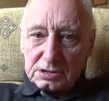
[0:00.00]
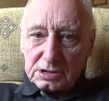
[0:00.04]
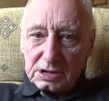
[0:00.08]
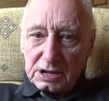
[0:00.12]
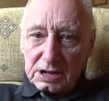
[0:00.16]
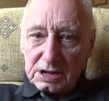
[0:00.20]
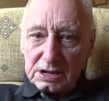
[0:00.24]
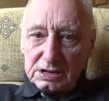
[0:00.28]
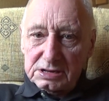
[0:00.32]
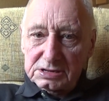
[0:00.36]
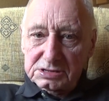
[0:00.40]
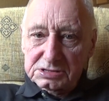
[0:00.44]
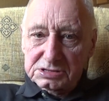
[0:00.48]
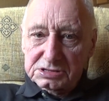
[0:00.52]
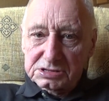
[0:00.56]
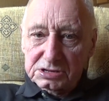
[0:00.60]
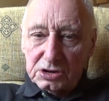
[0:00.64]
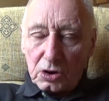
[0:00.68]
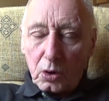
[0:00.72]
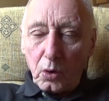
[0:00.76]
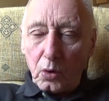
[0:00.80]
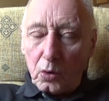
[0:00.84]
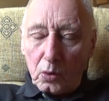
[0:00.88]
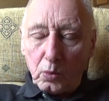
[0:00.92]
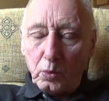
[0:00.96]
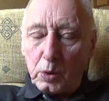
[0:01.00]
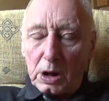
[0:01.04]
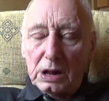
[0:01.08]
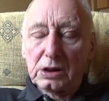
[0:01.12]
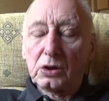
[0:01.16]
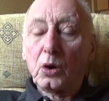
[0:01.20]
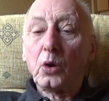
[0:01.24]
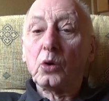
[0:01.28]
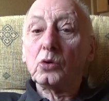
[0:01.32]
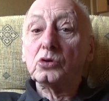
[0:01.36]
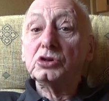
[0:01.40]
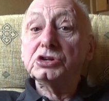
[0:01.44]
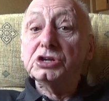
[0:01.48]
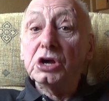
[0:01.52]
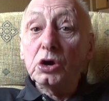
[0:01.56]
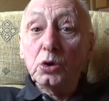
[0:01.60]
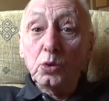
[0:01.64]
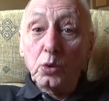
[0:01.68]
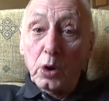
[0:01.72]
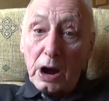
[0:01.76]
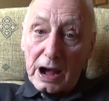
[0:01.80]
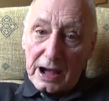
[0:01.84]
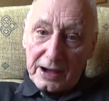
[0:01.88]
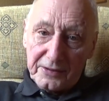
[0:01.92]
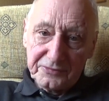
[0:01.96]
is, all
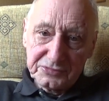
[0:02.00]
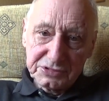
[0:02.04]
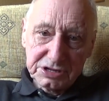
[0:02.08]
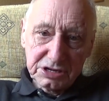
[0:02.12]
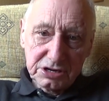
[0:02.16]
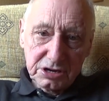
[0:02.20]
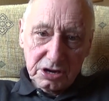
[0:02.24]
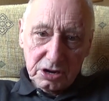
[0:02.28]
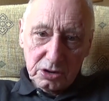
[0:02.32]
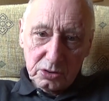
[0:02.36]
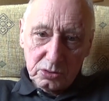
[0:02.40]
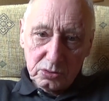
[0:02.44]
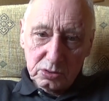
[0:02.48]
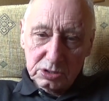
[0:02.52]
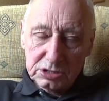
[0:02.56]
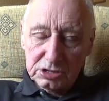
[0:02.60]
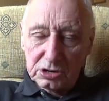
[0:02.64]
you have to do,